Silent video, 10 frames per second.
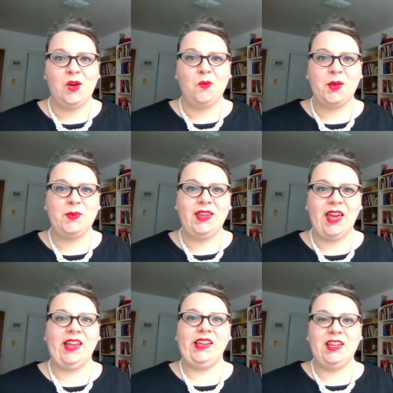when we
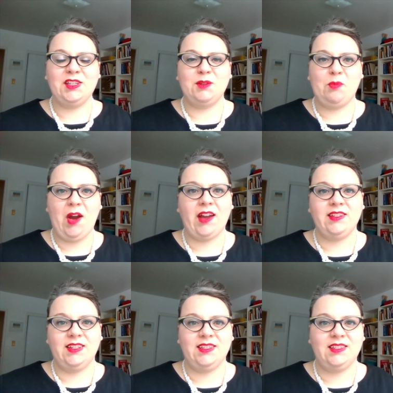get into
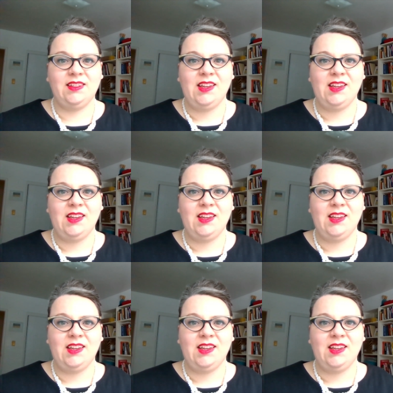practice.